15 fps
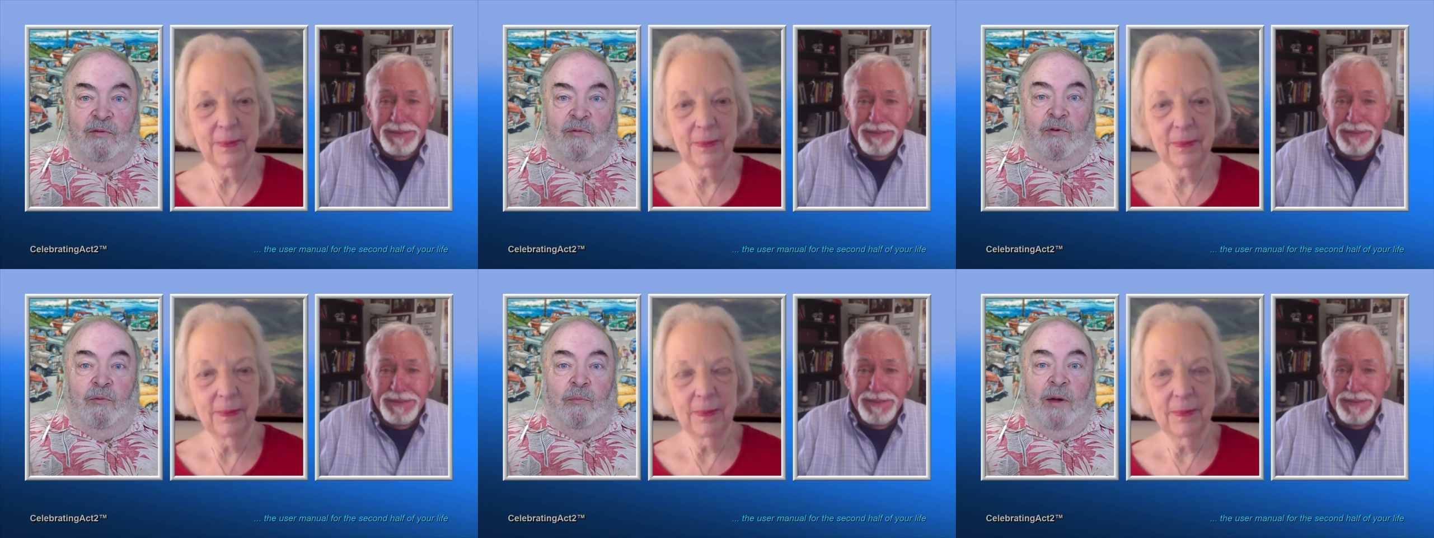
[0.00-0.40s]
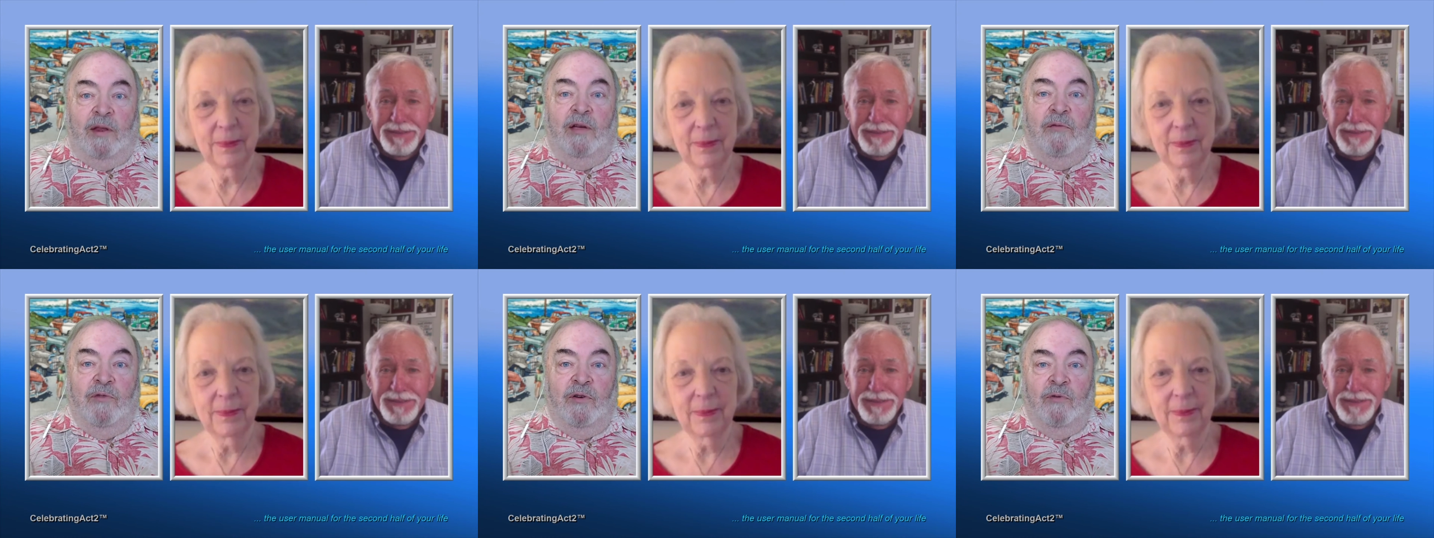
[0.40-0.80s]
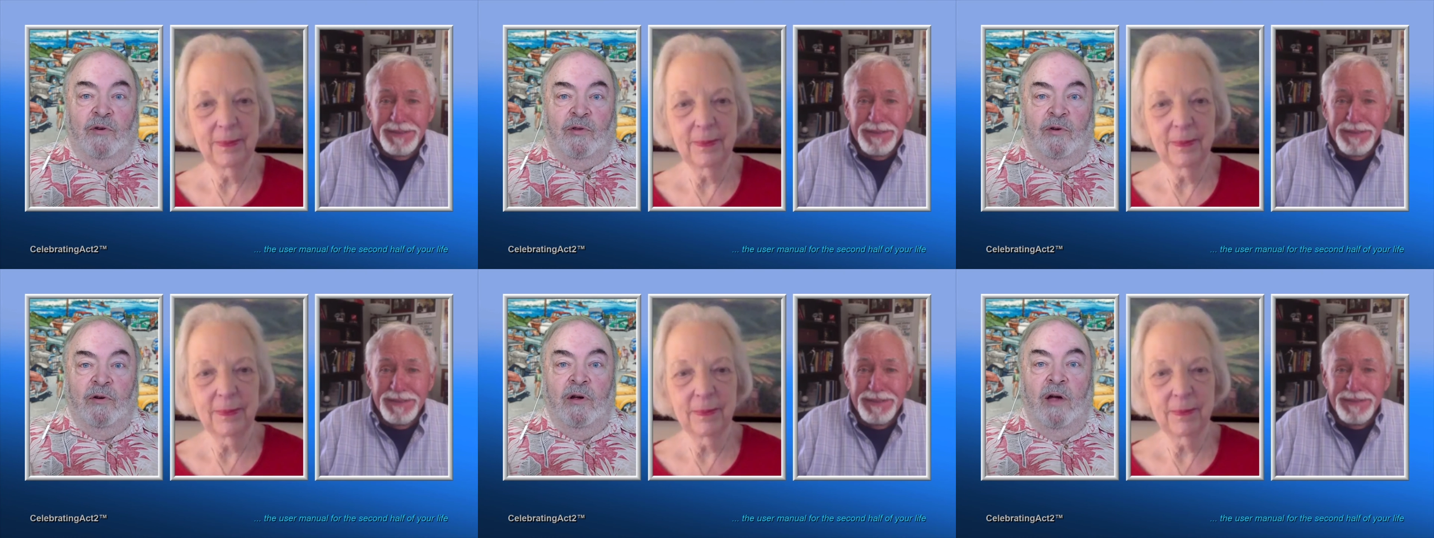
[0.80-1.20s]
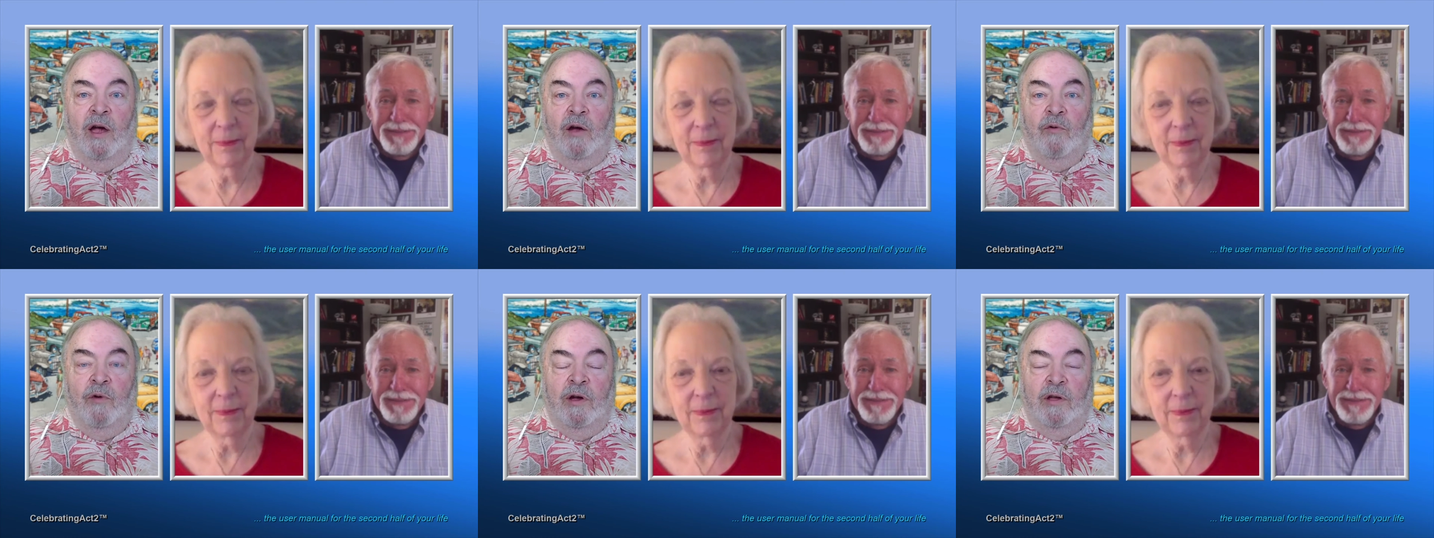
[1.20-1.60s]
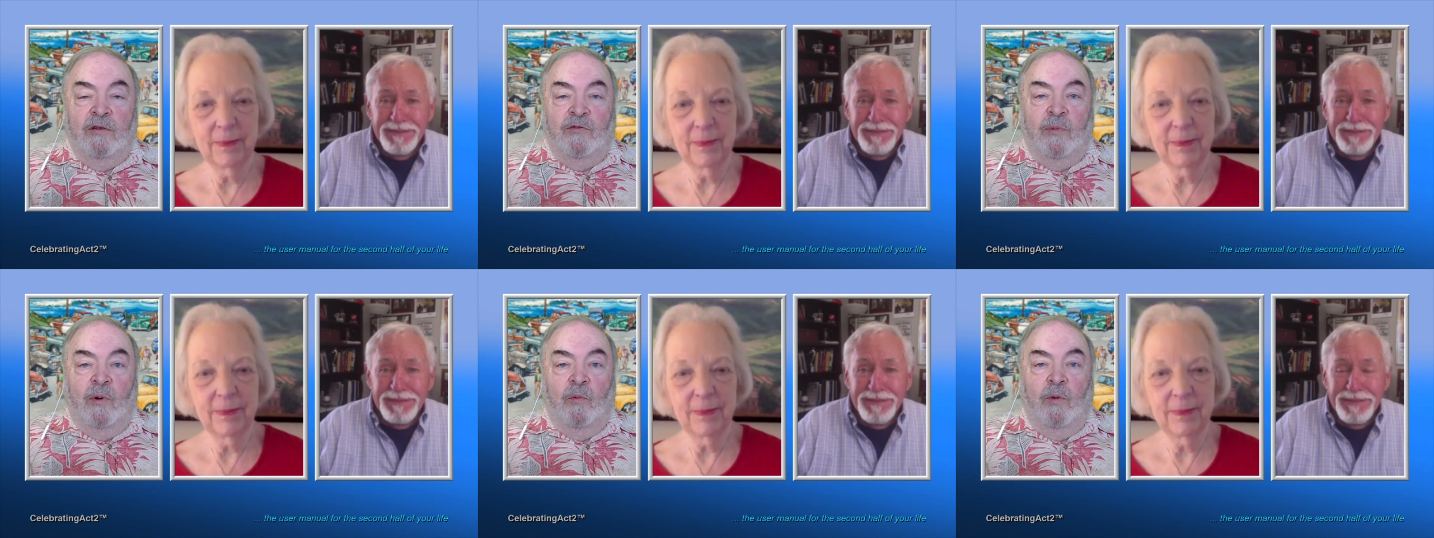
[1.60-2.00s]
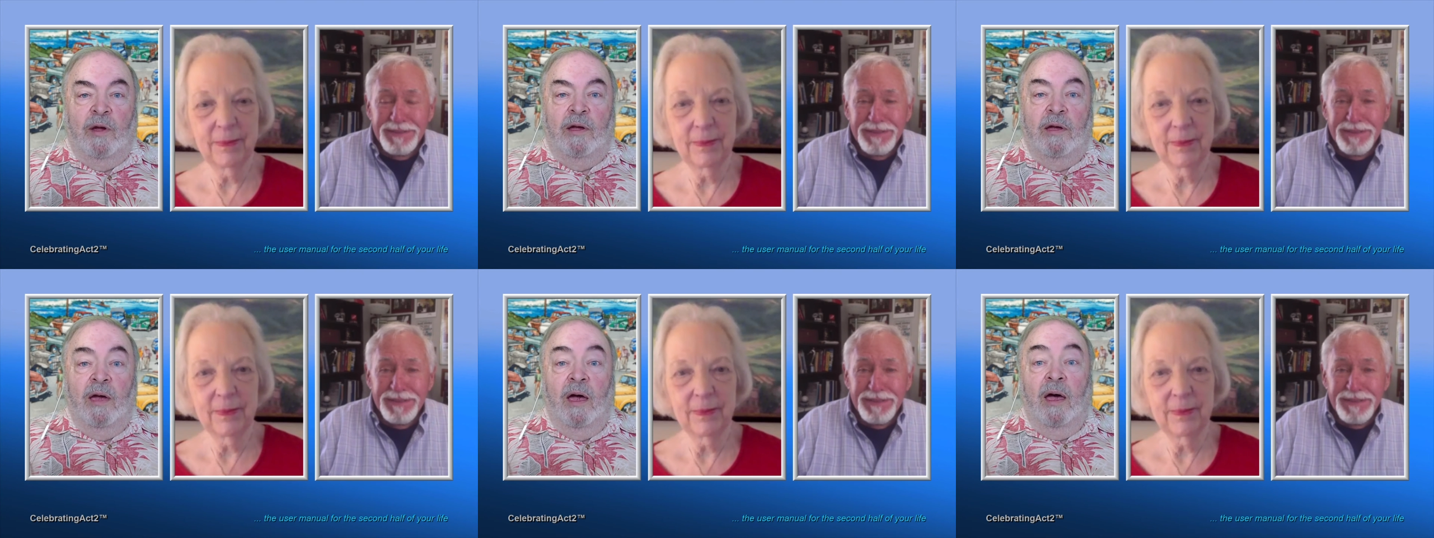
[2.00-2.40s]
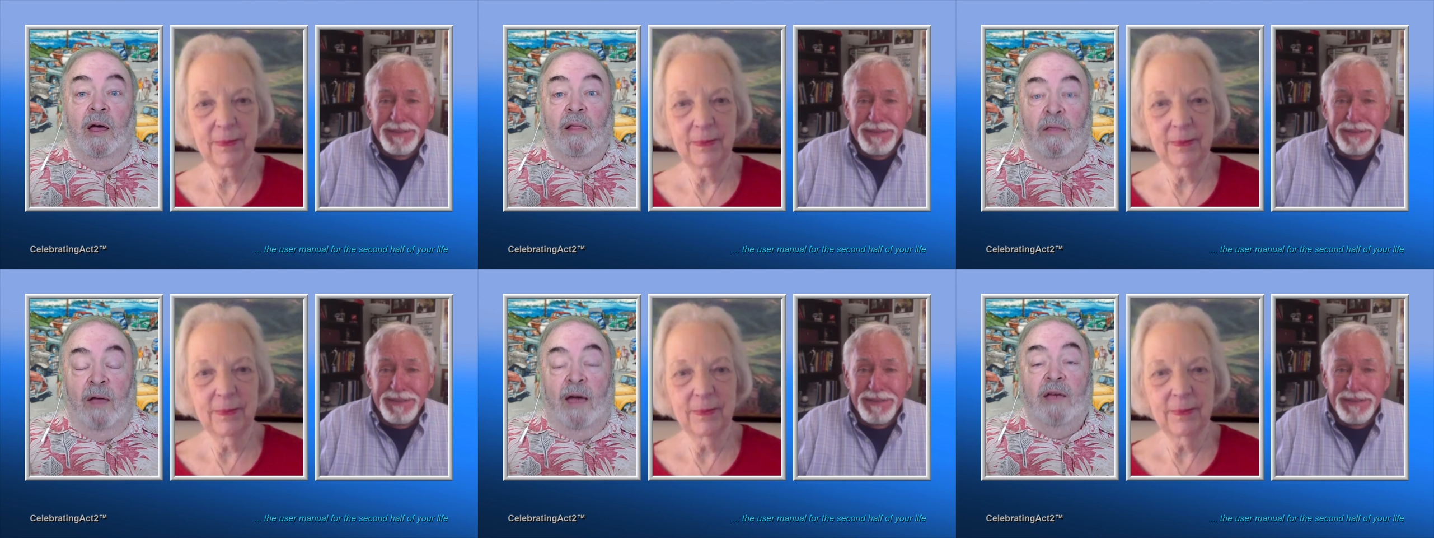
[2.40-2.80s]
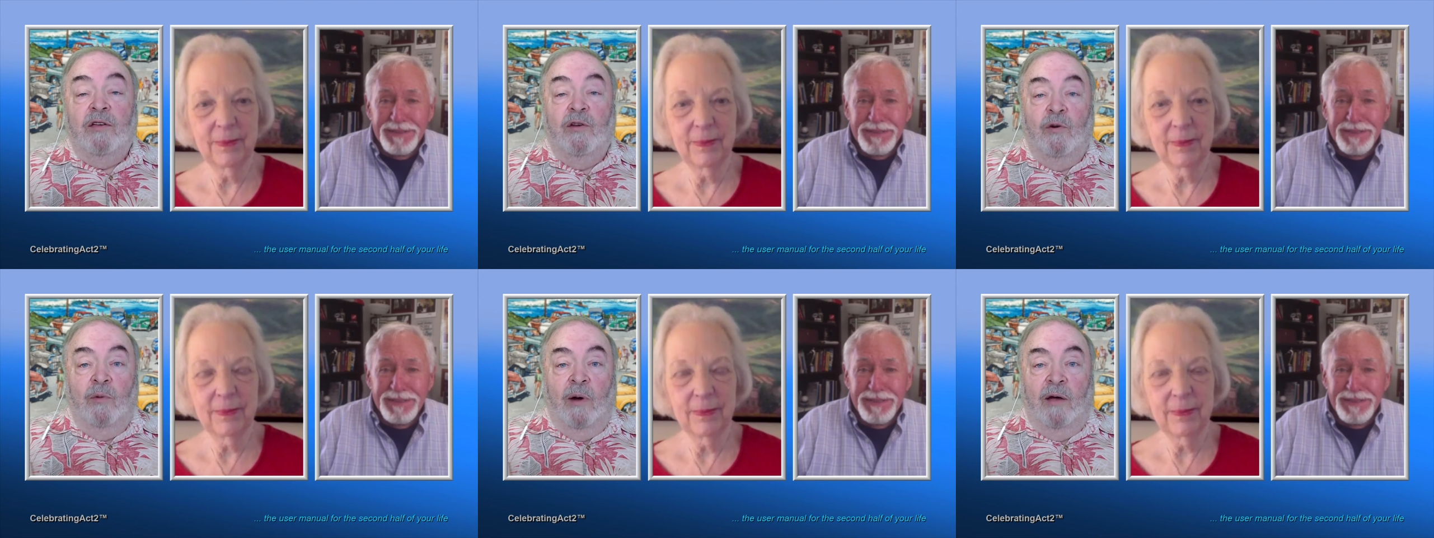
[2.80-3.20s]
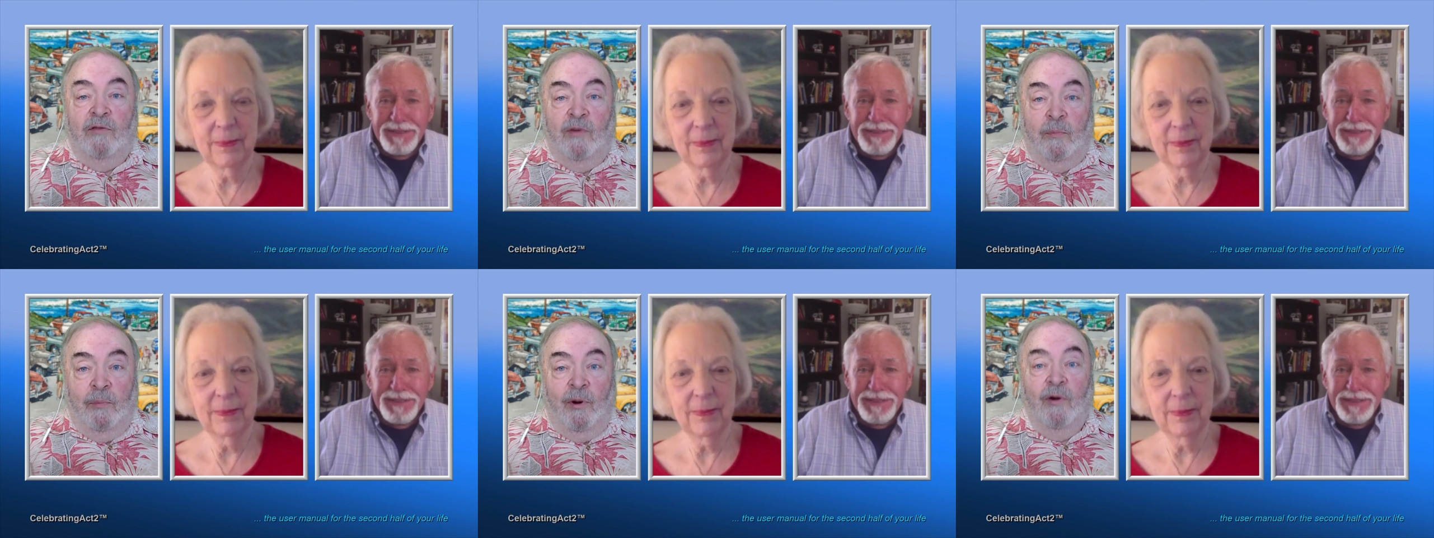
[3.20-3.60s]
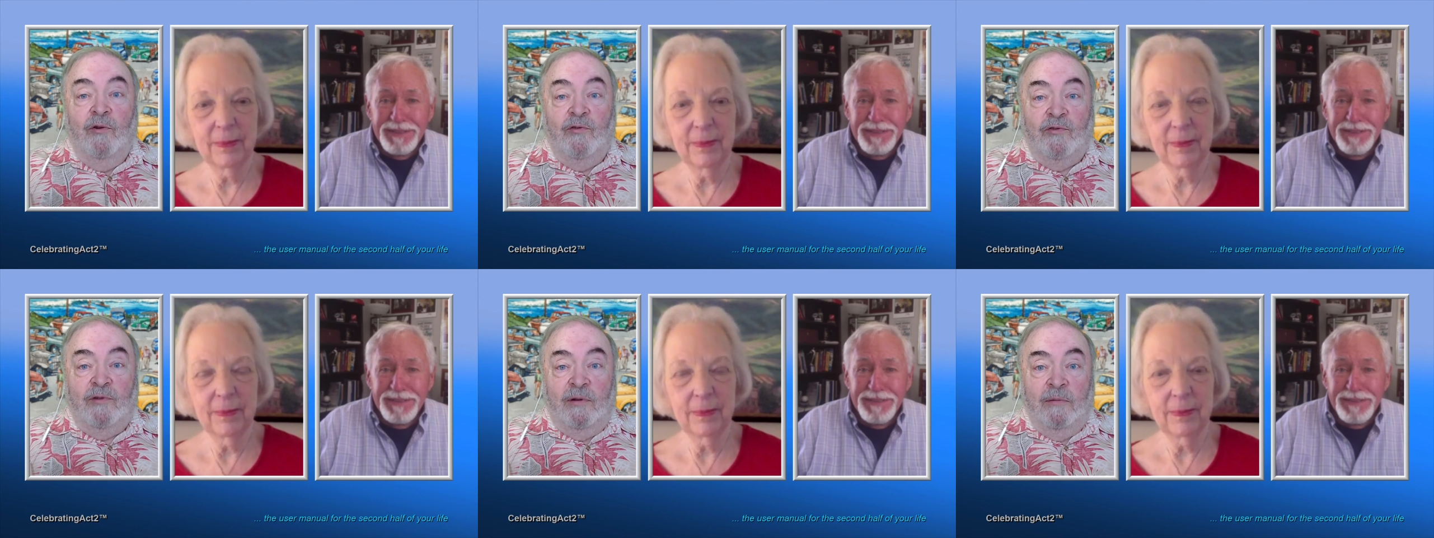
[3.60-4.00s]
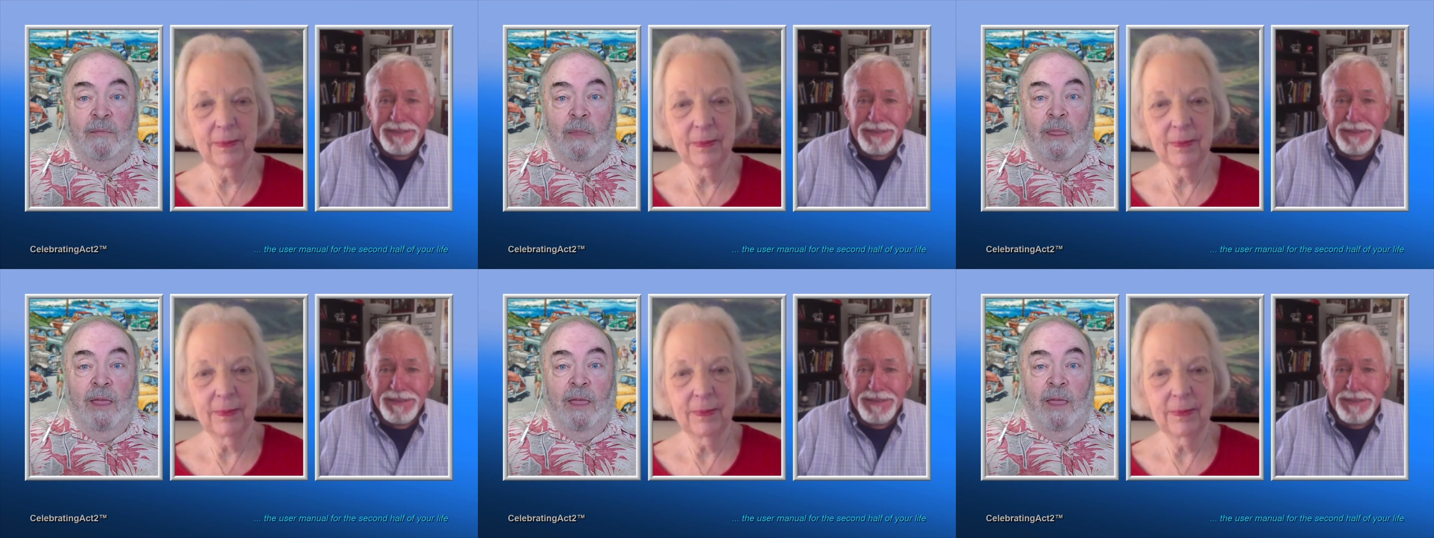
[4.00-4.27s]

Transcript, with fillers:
Speaker 1: do many of your other readers, but we like you as a person,